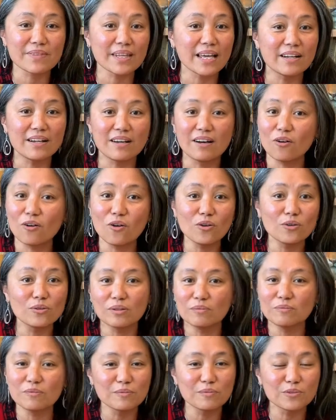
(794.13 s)
and a whole
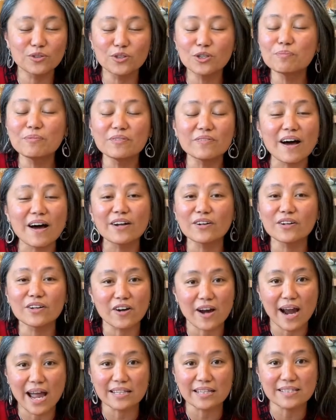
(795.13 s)
group of
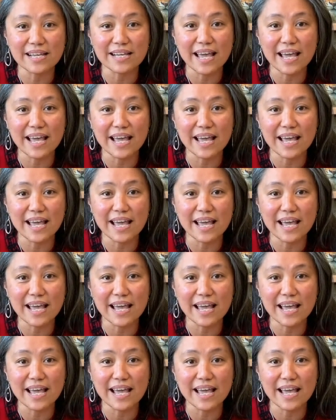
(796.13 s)
undergrads